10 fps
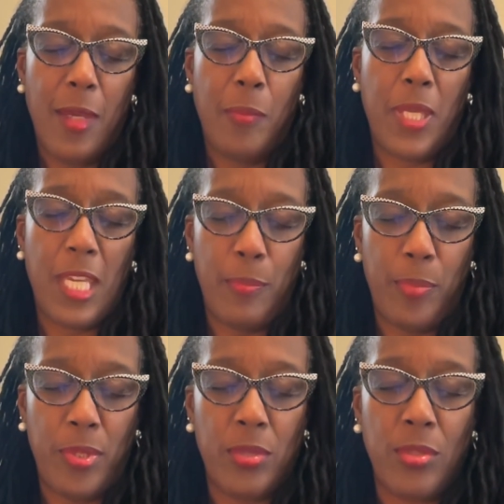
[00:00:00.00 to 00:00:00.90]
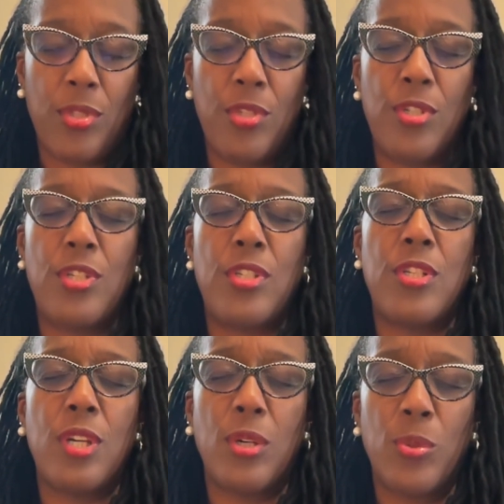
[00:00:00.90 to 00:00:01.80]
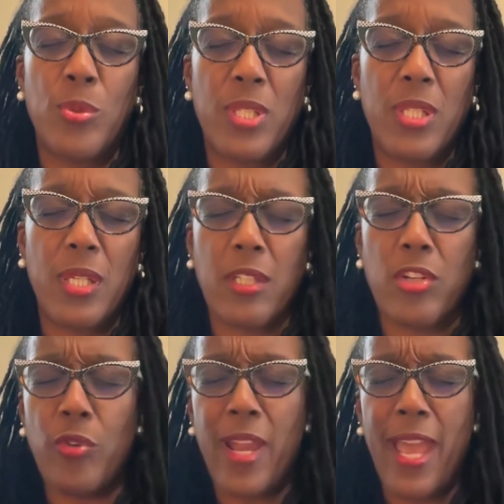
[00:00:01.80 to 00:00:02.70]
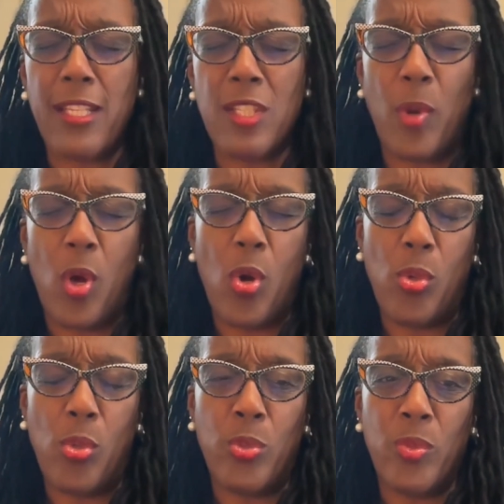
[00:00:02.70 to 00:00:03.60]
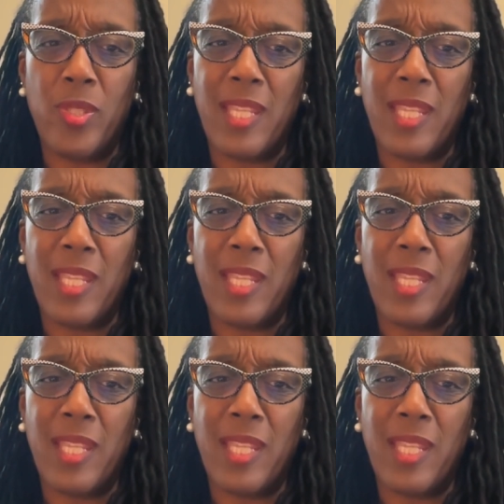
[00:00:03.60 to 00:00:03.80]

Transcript: people don't grasp hold